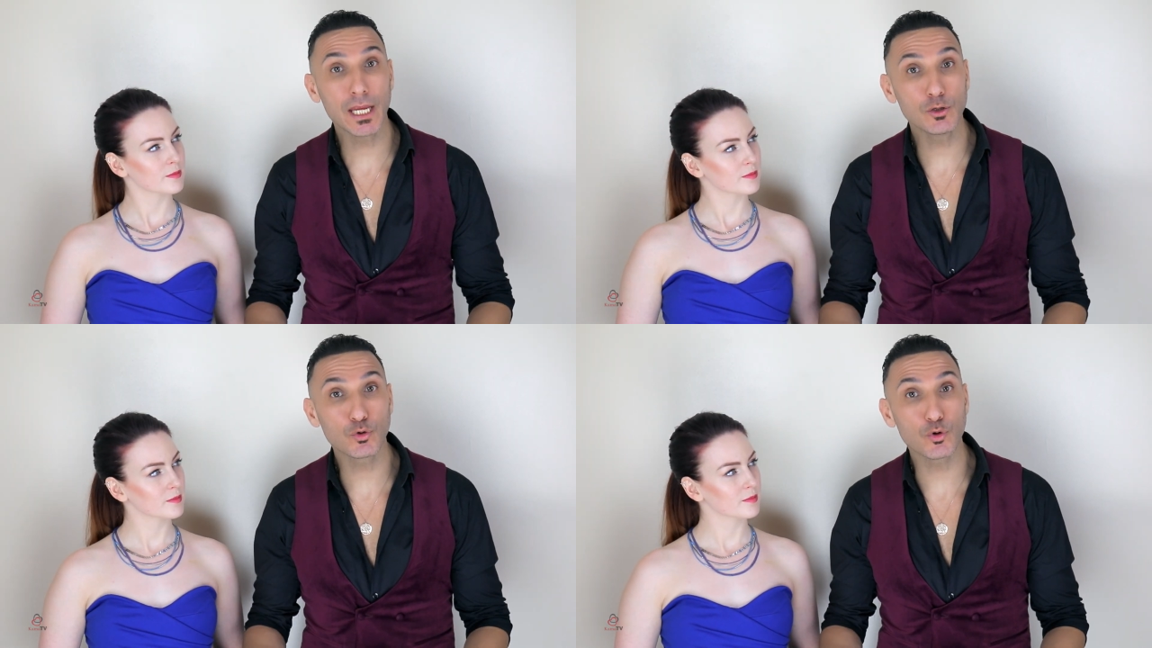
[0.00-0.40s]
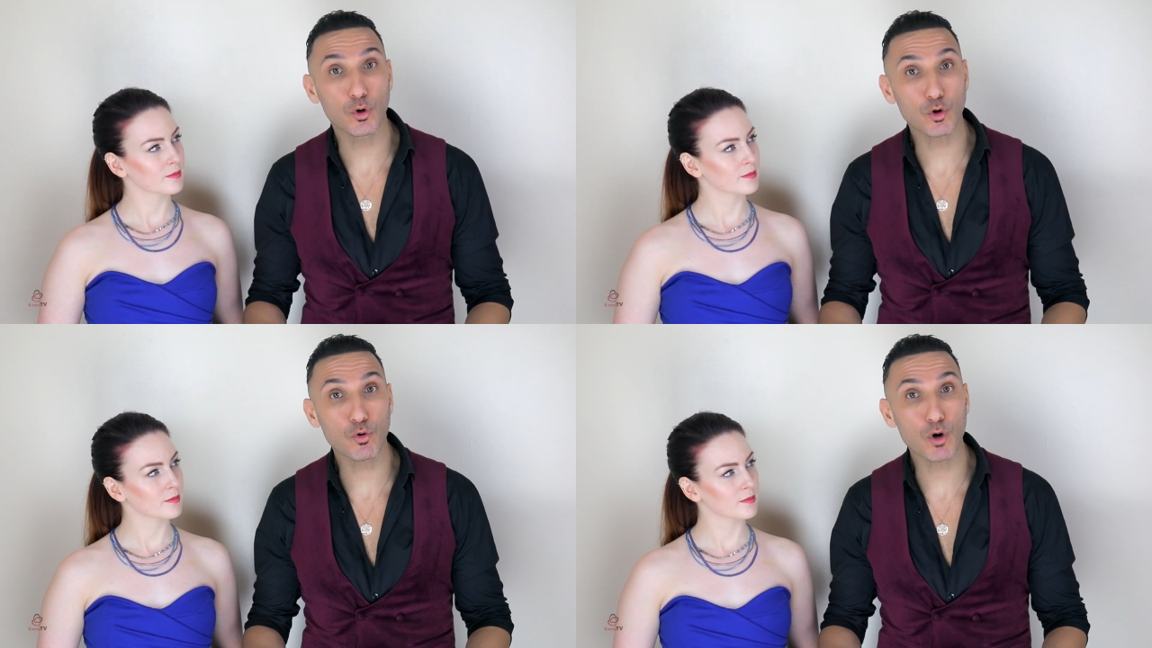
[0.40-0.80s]
Speaker 1: into
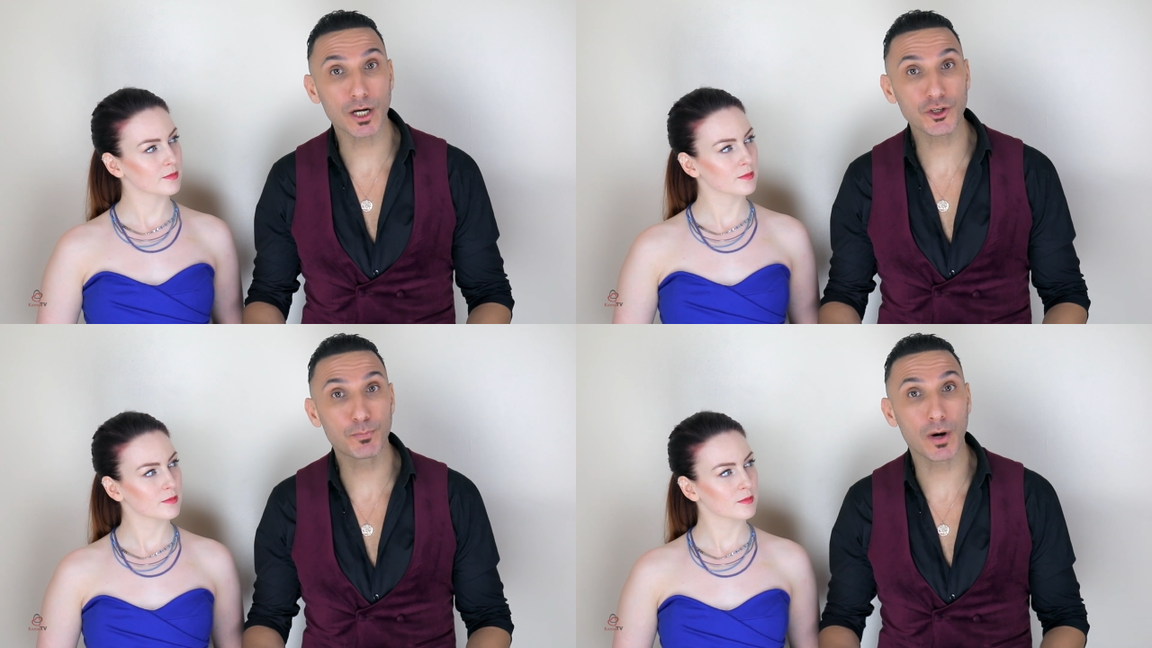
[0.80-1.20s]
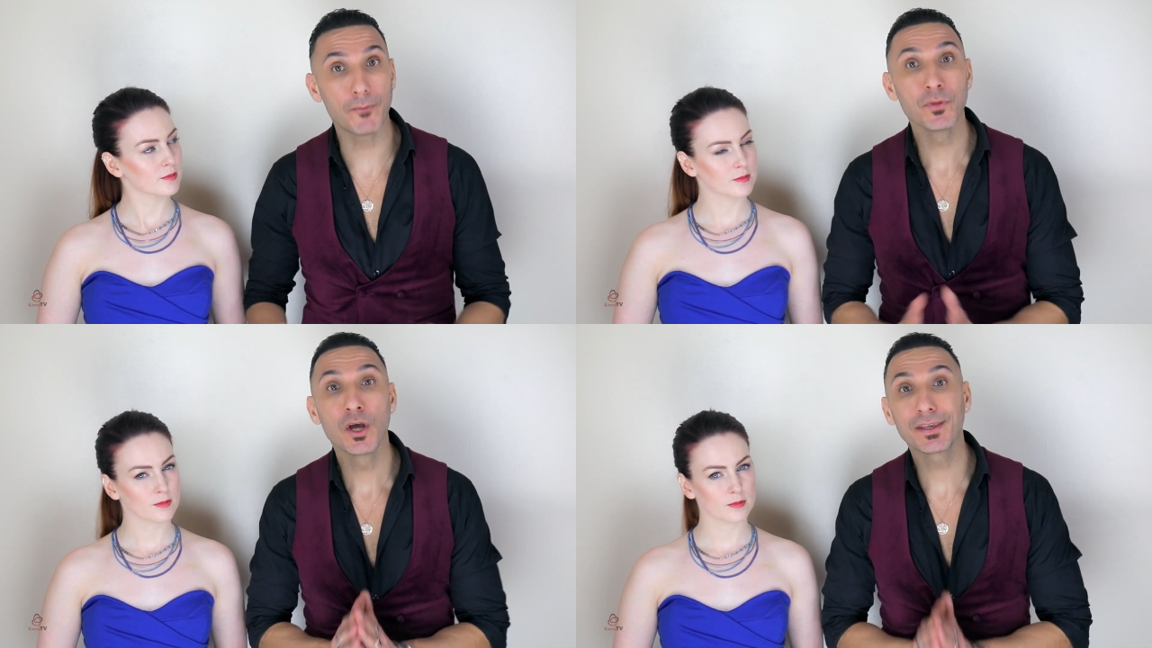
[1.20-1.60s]
your crush
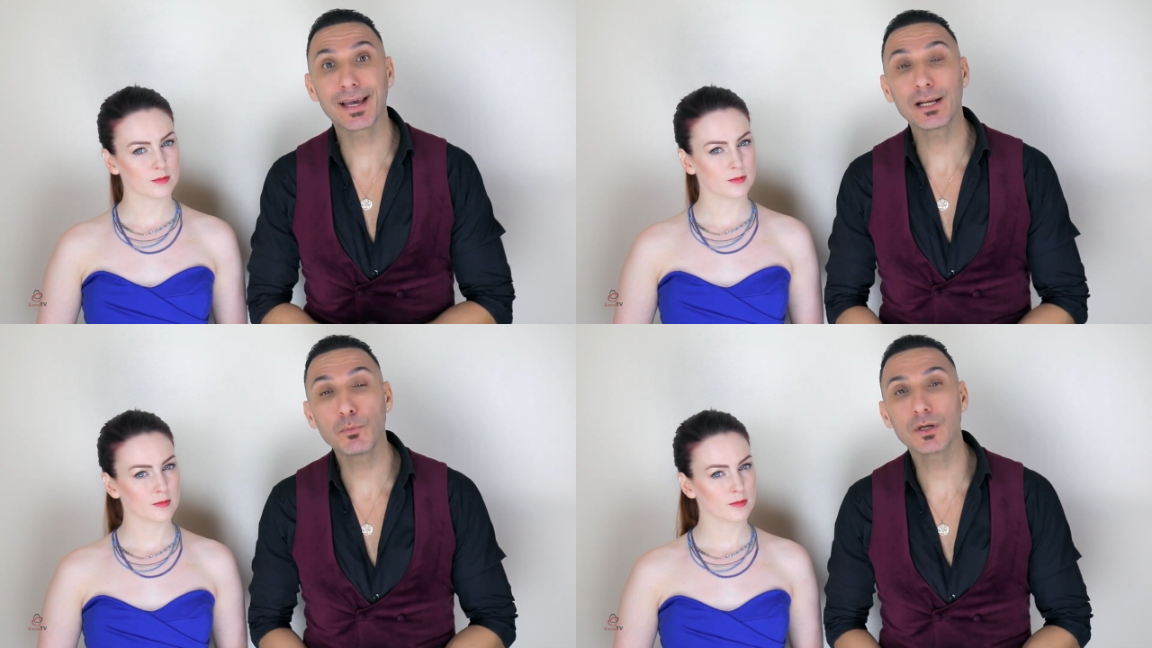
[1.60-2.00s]
but can't